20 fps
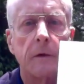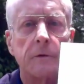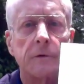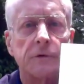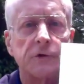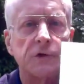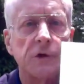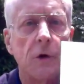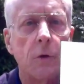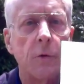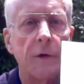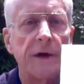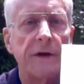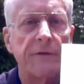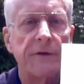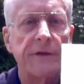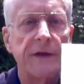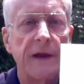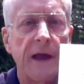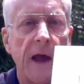to show when
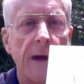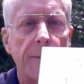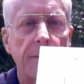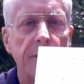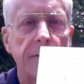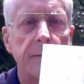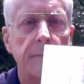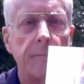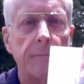everything happened,